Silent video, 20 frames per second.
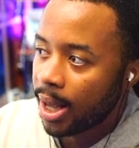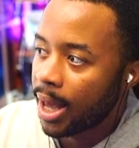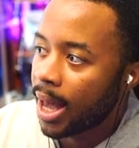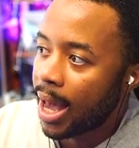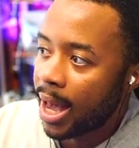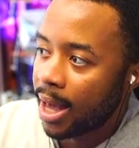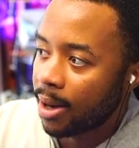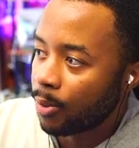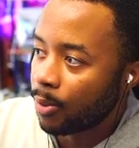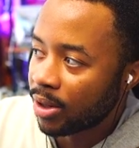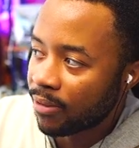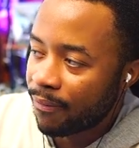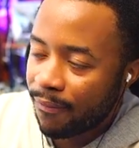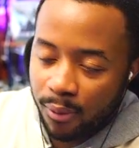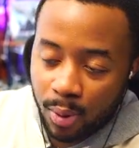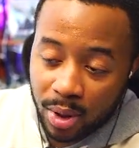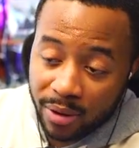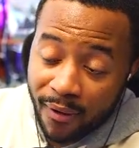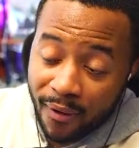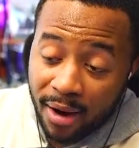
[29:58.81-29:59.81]
And
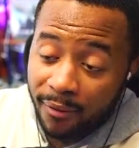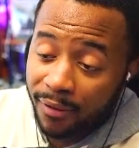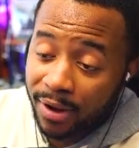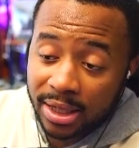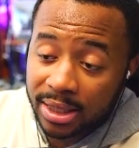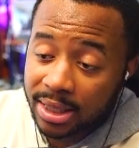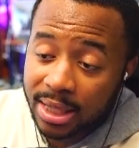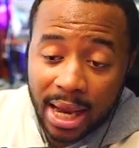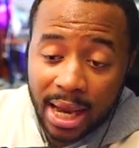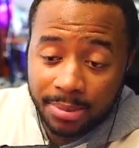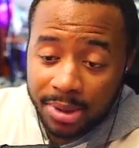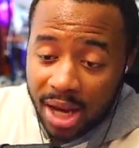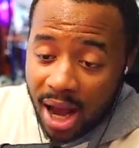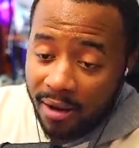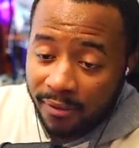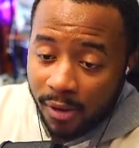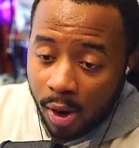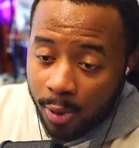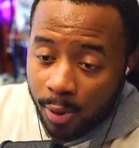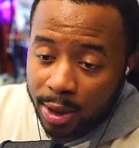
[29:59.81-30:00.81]
with Final Fantasy games,
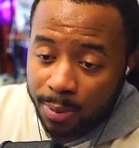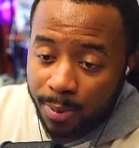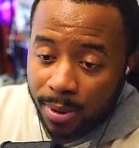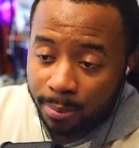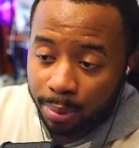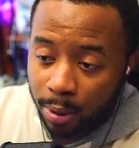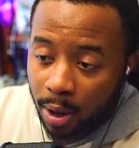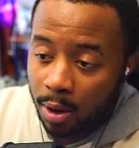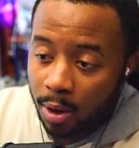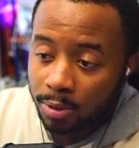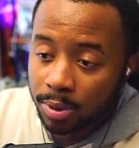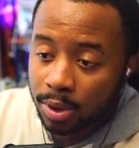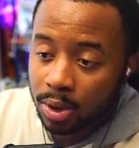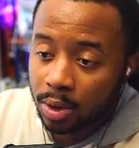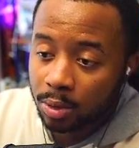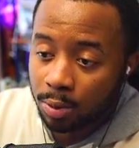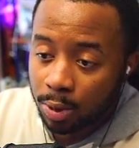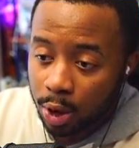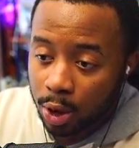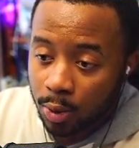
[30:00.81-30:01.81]
I've always been prone
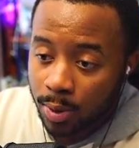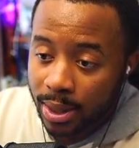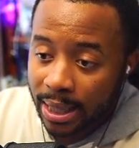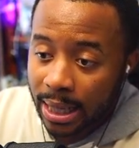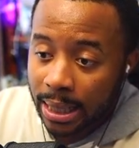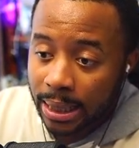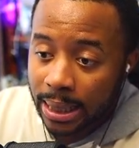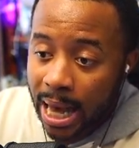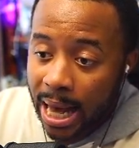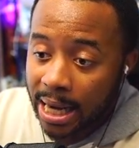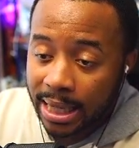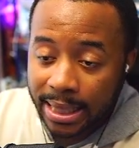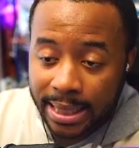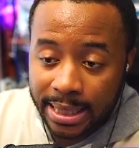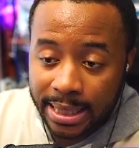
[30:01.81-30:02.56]
to doing a lot of the